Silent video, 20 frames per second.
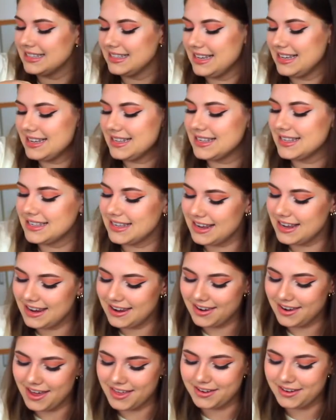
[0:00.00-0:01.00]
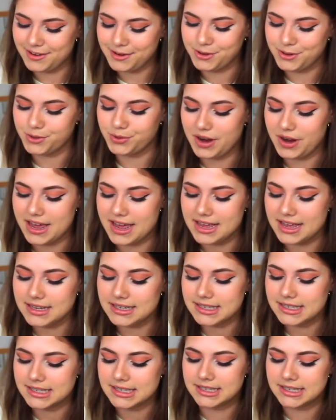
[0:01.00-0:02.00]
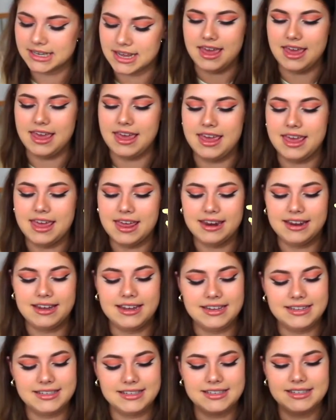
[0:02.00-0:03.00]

is another dress, and it's